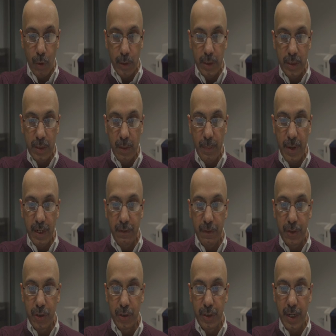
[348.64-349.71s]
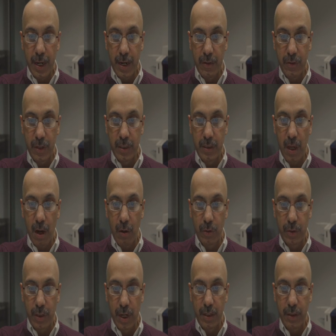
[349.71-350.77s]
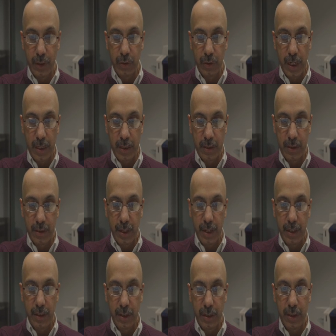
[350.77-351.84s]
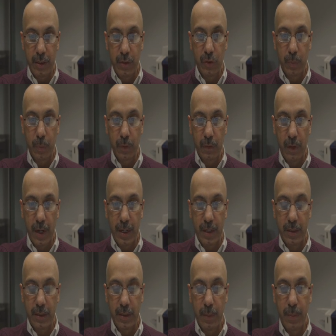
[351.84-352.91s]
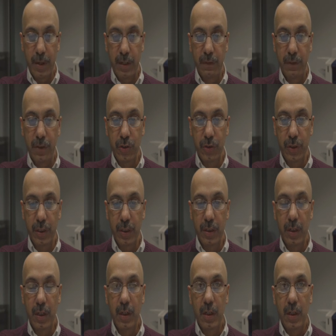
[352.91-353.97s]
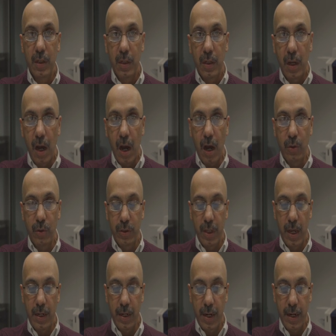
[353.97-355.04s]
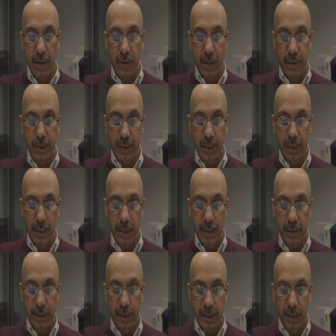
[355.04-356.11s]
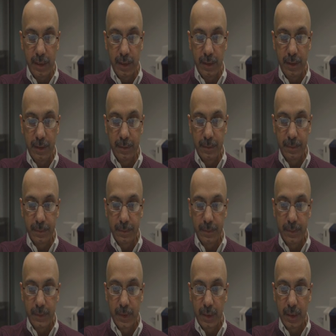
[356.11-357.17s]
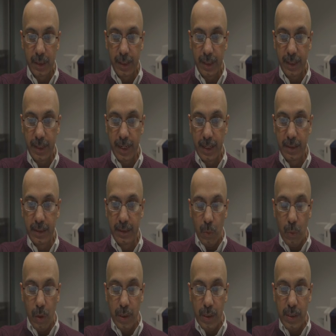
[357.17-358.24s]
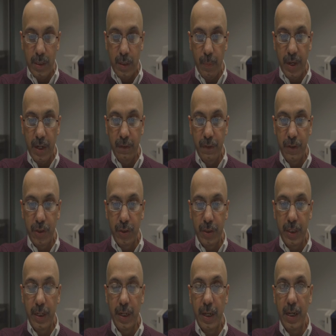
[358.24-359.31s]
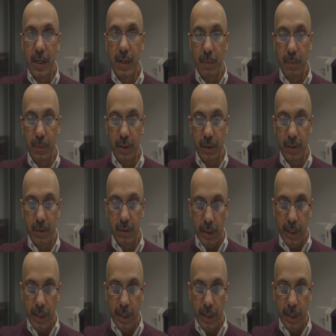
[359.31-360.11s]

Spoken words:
What is the beneficiary address outside the United States? They need to provide the beneficiary outside address details here. Click next. What is the beneficiary A number?